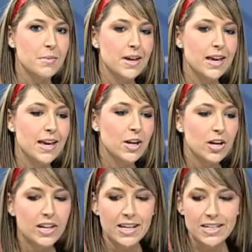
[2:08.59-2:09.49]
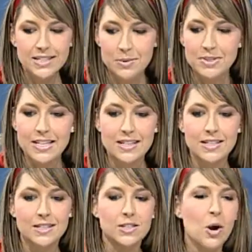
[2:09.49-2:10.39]
in some
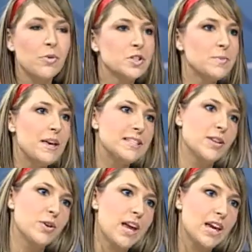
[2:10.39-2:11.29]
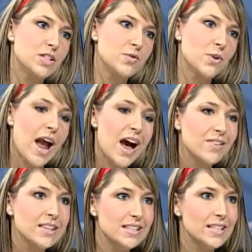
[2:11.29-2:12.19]
senses, it almost makes their case for
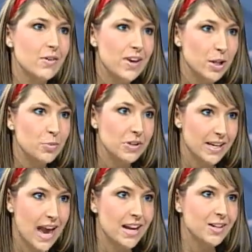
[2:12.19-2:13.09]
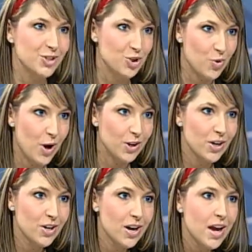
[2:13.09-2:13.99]
having this available in Canada
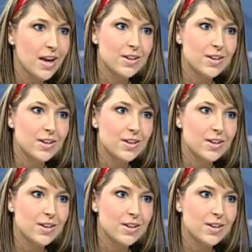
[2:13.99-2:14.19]
stronger. Right.